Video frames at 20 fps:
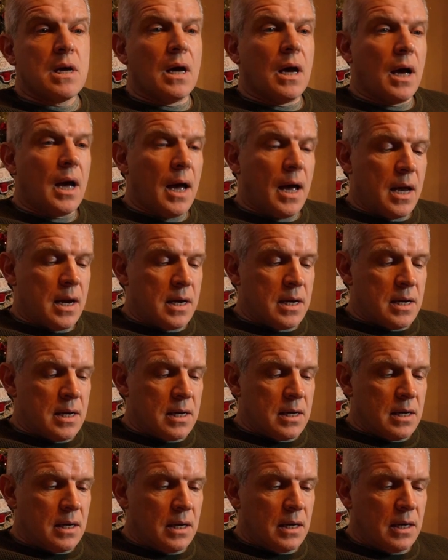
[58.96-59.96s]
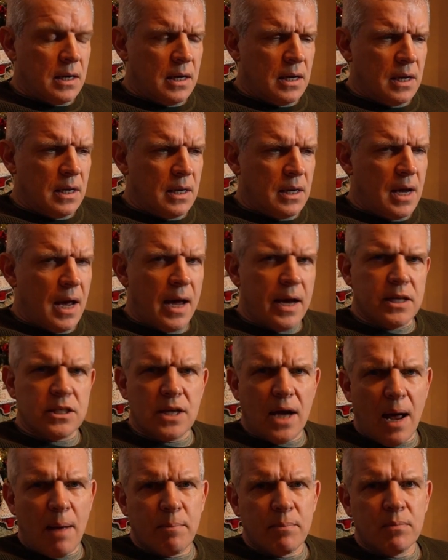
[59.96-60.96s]
And yeah, it's
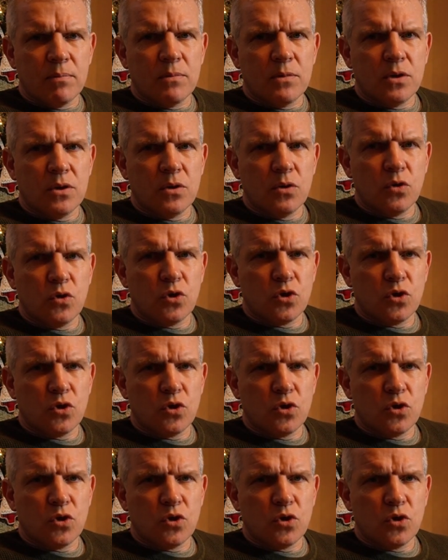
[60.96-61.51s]
happened